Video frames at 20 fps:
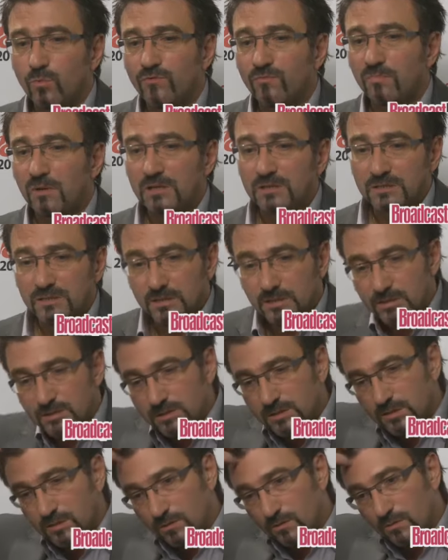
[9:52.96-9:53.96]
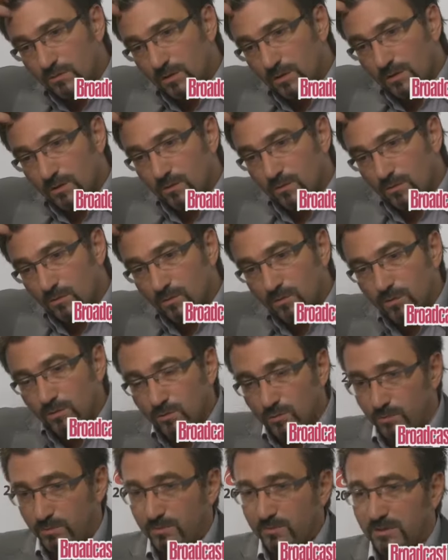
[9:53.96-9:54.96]
We've plugged it into.
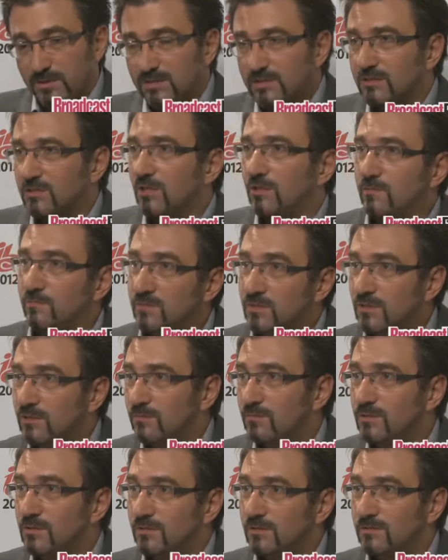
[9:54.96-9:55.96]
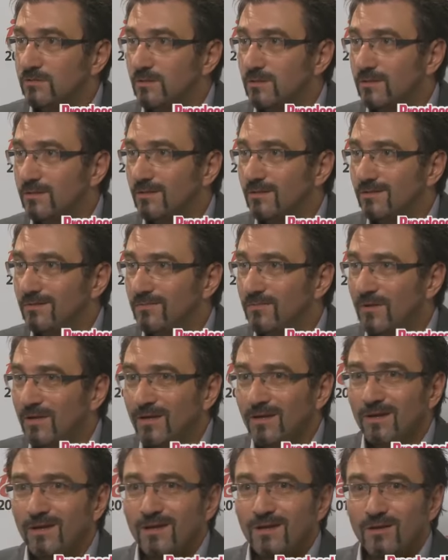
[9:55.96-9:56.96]
You'll be meeting James Gibson,
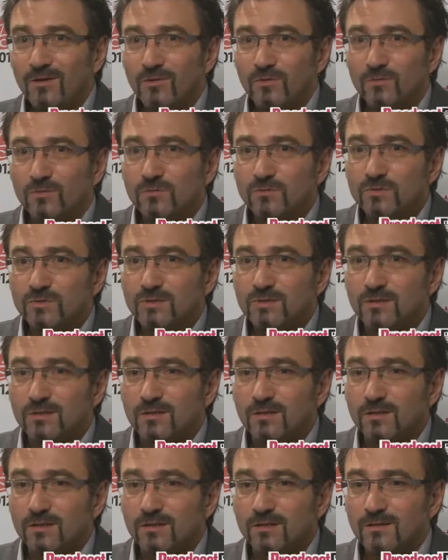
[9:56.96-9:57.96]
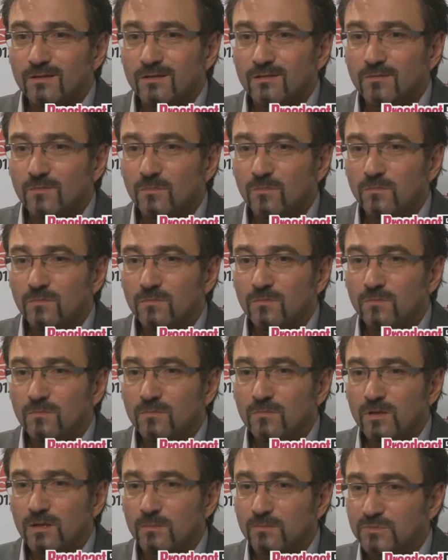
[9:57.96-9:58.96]
who's the
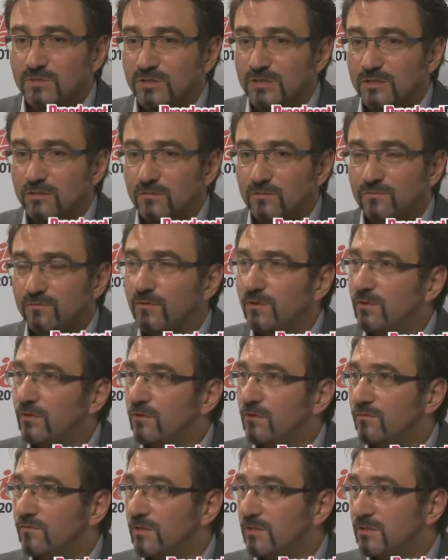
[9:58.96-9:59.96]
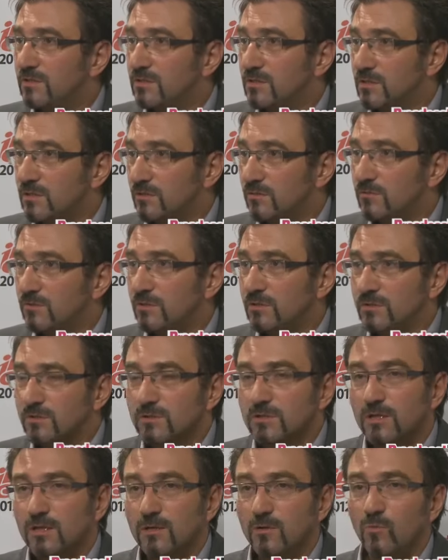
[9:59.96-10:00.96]
MD of Loft London
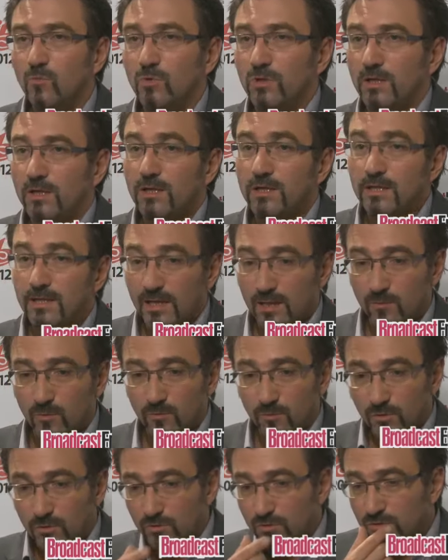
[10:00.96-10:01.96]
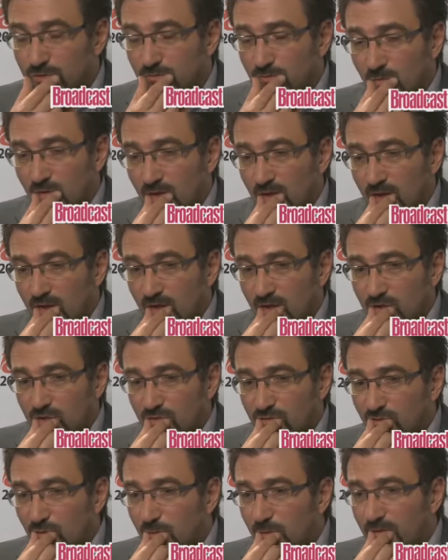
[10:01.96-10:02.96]
Solutions. He came on board a
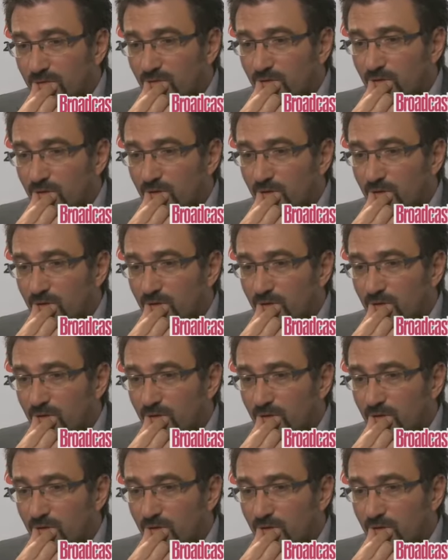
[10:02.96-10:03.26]
good few months